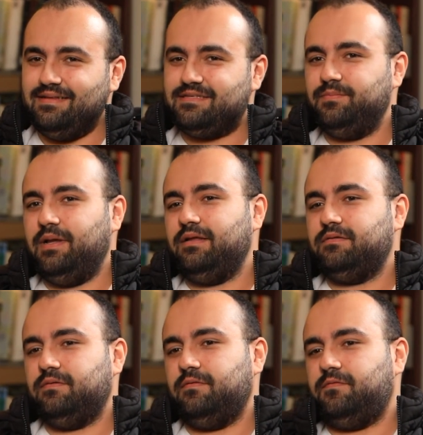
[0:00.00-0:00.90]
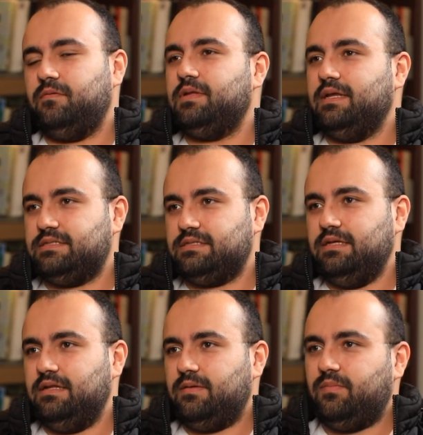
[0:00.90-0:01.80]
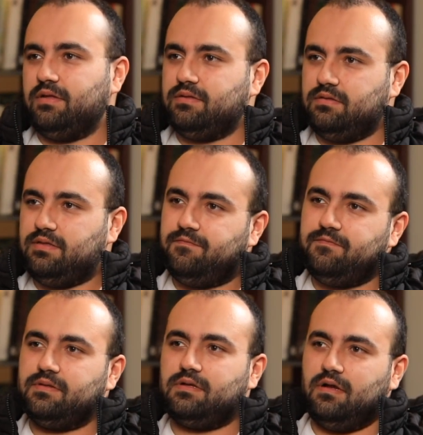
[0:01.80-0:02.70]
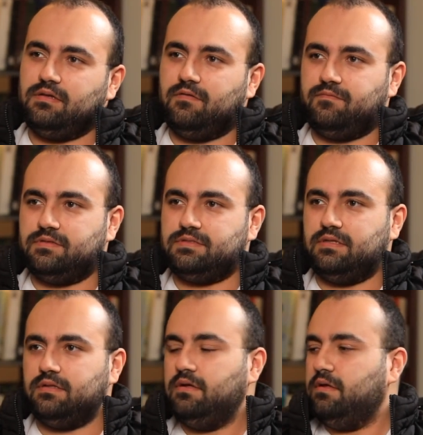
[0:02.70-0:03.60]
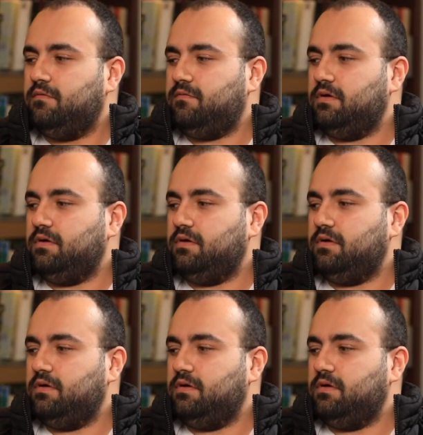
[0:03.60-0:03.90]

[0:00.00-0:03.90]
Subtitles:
it's made from the steel, but different kind of steel. For